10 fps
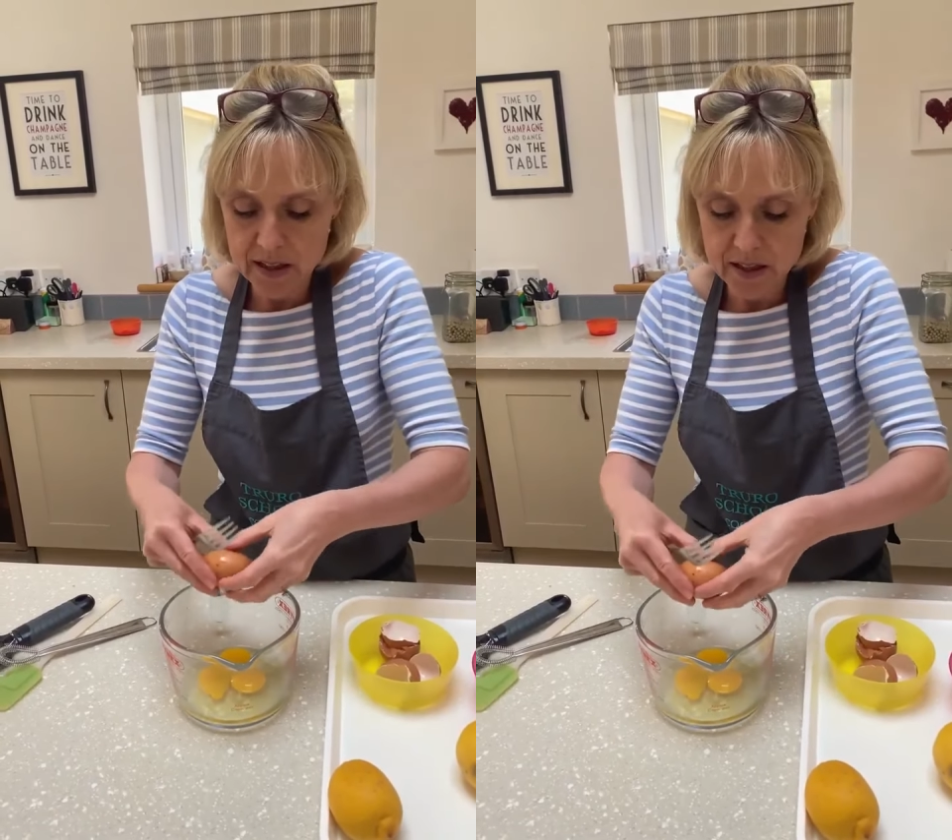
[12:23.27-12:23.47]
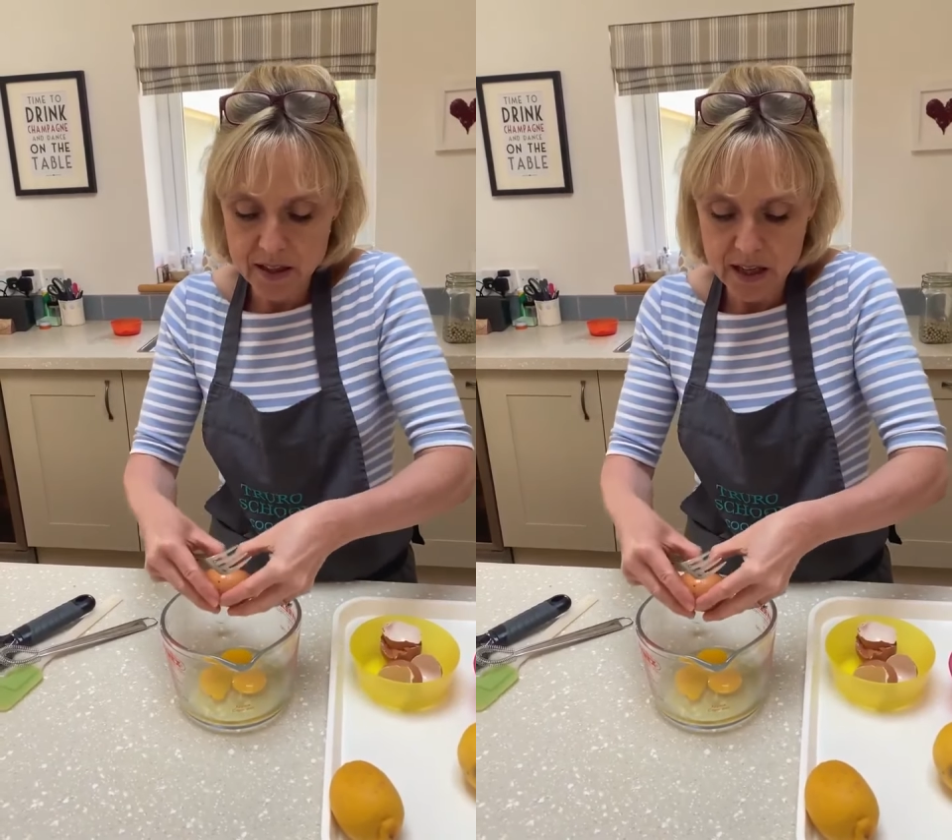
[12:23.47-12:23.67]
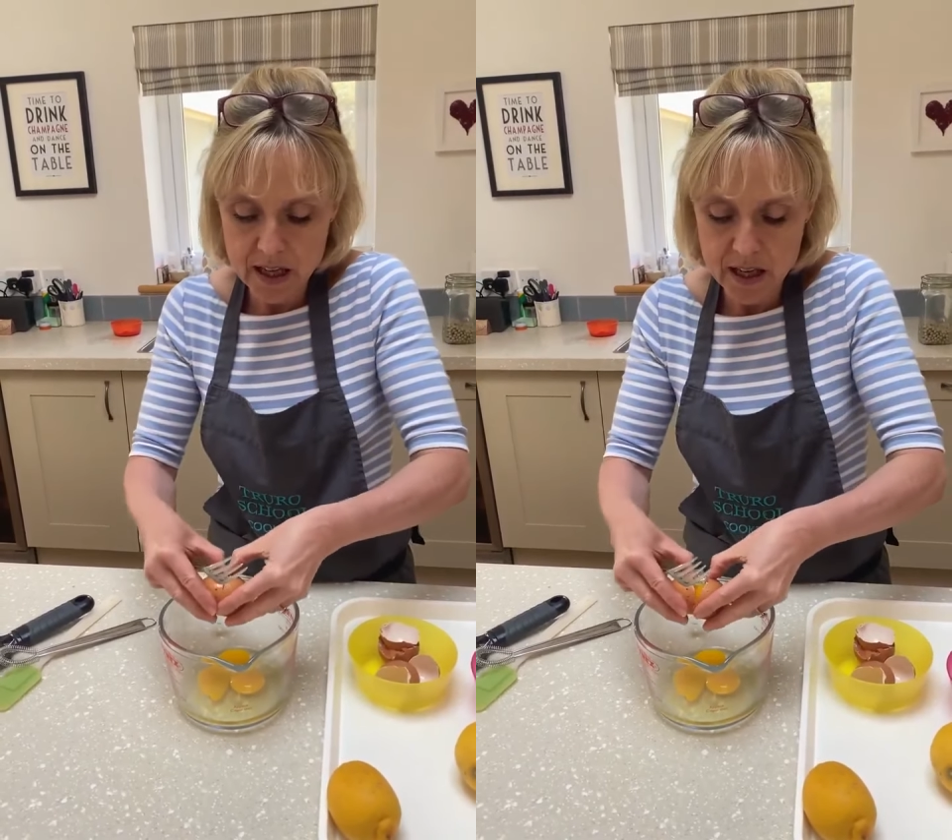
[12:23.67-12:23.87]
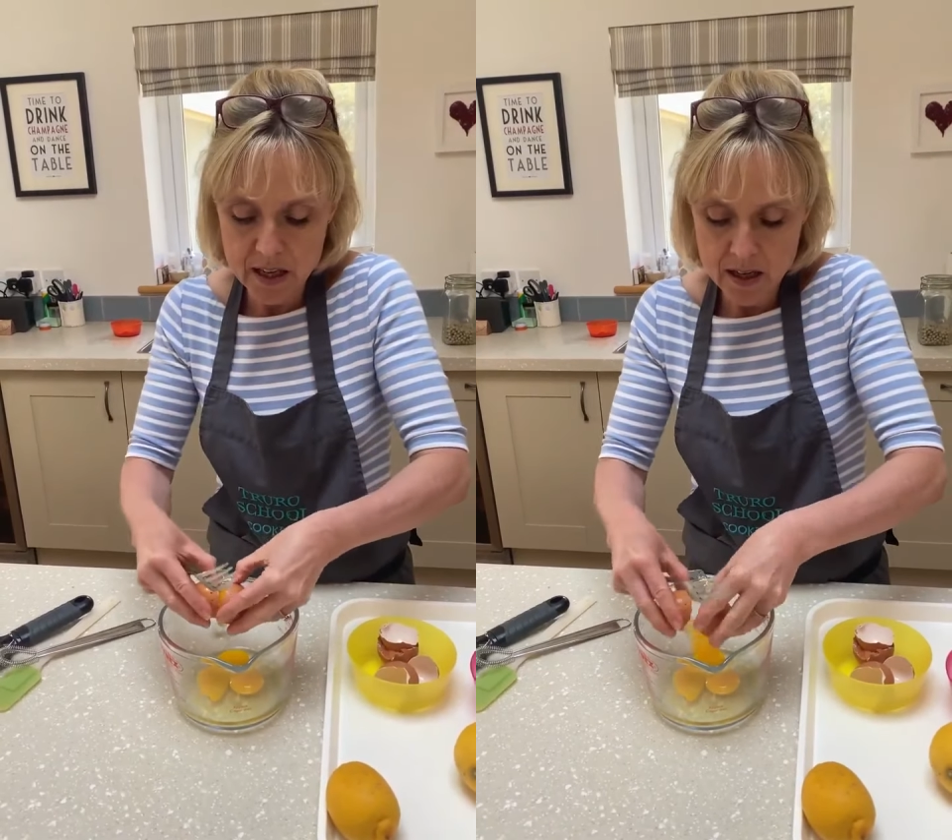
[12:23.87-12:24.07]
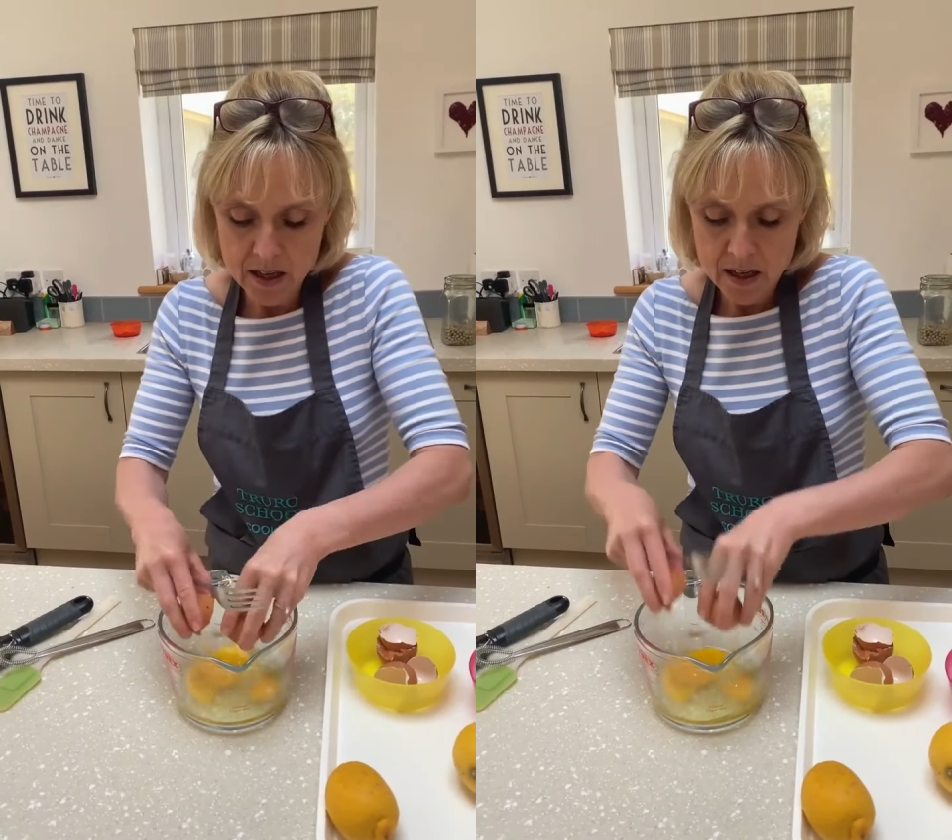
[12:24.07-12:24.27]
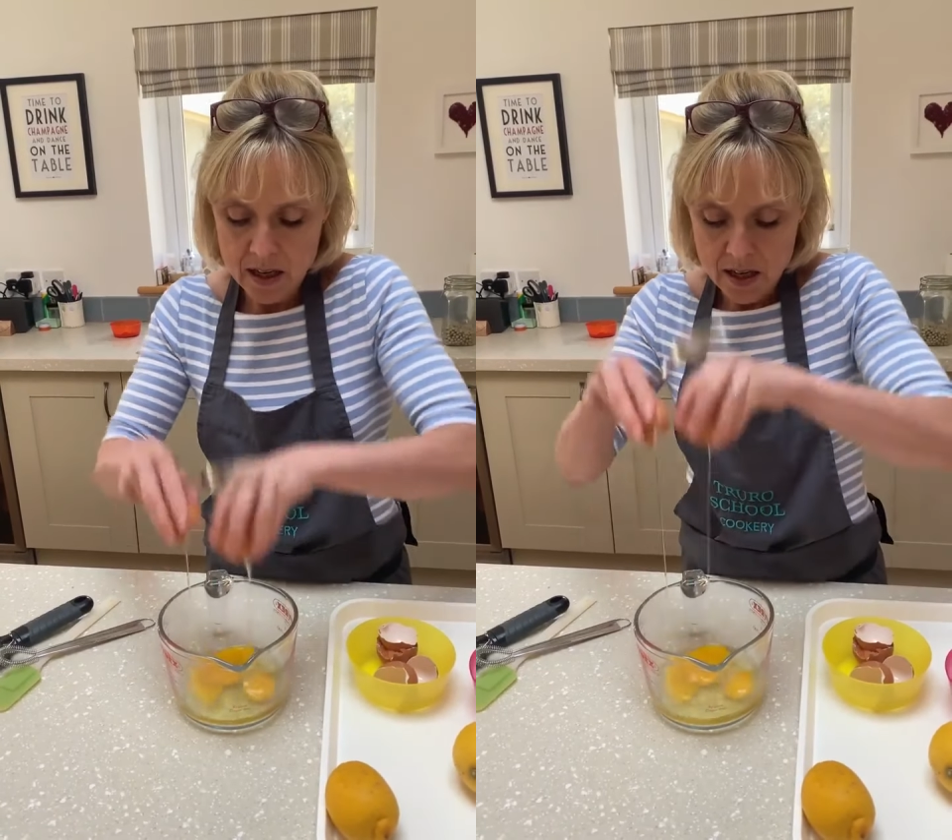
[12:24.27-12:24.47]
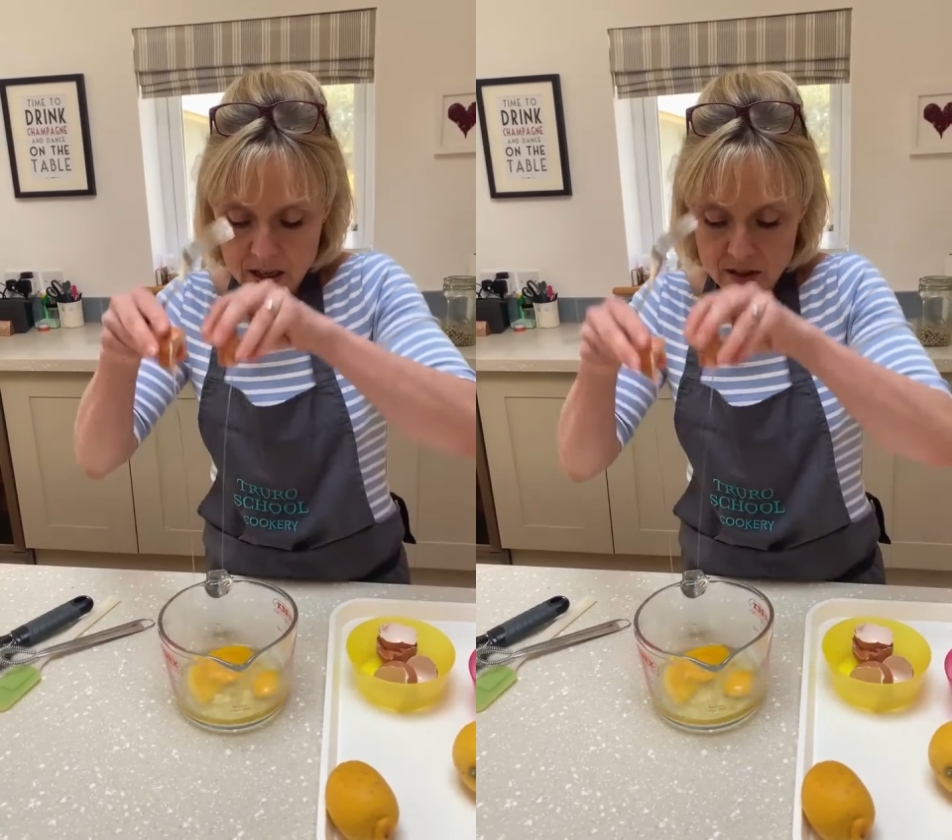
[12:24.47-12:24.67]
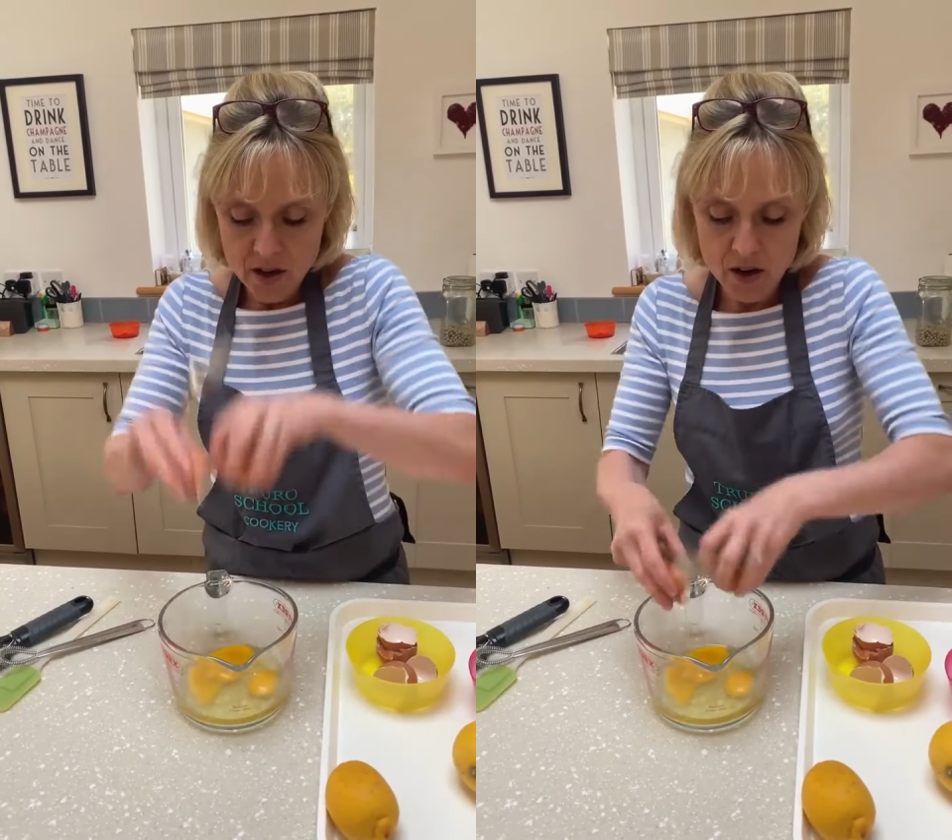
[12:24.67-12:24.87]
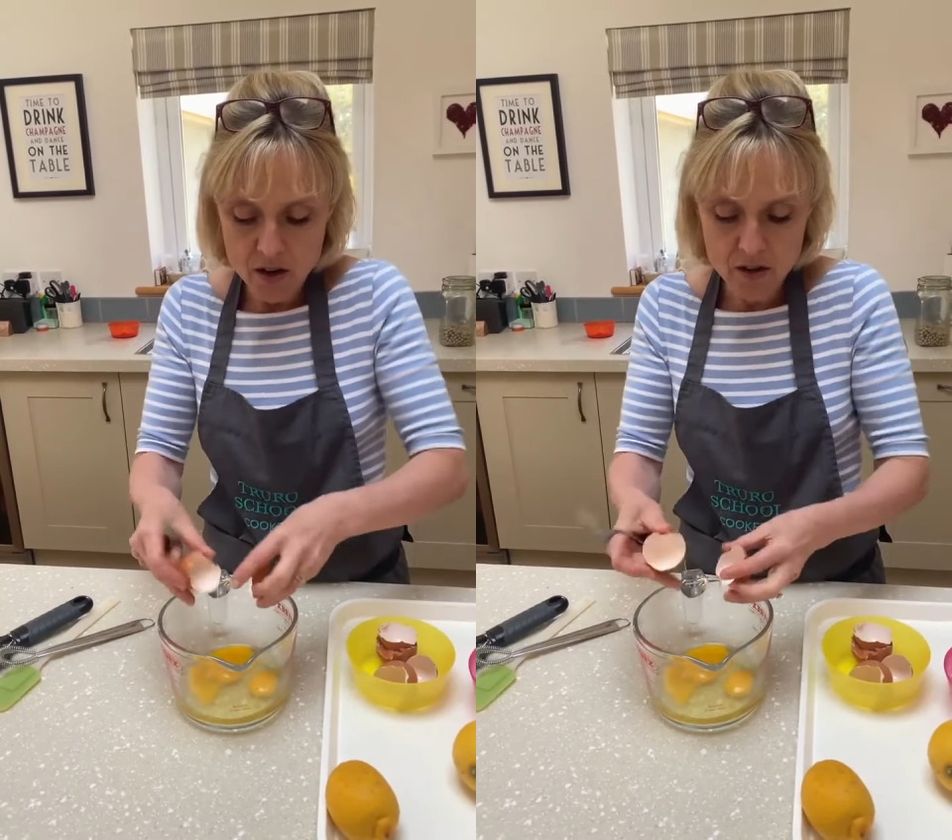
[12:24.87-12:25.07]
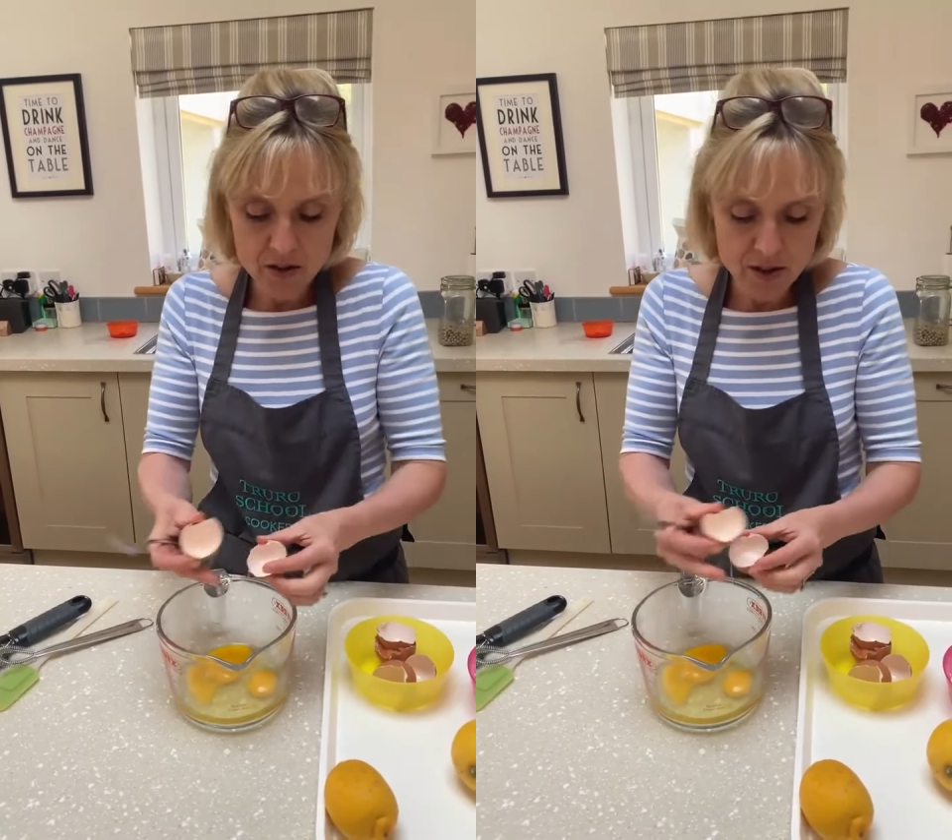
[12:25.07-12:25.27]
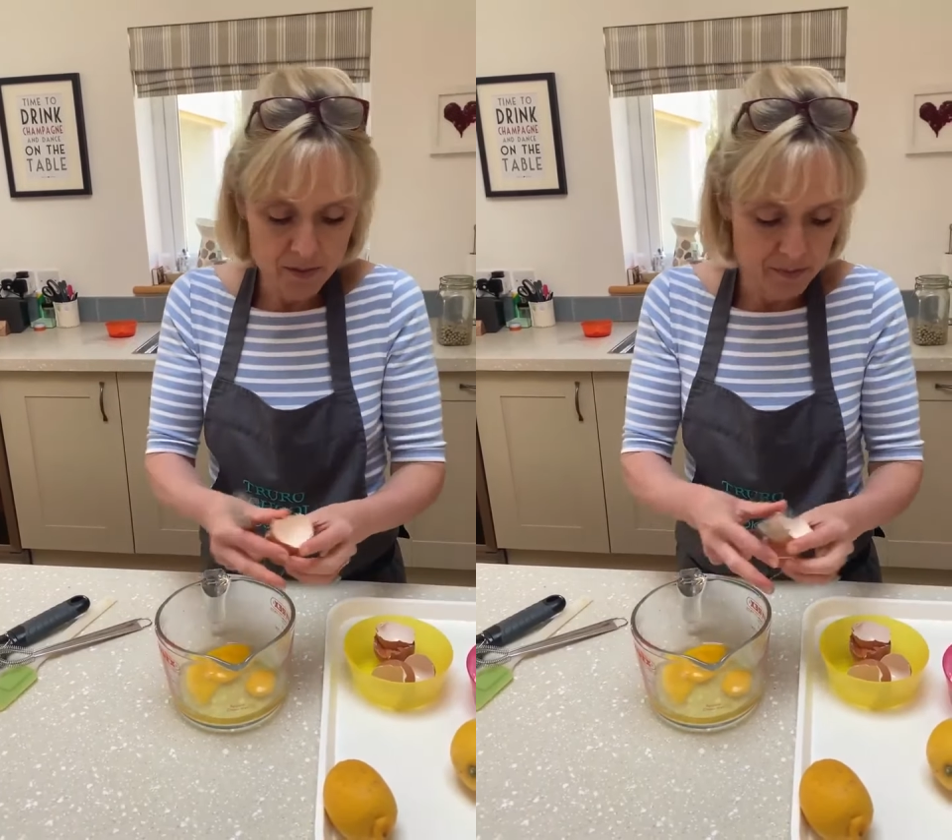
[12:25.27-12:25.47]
into the tart,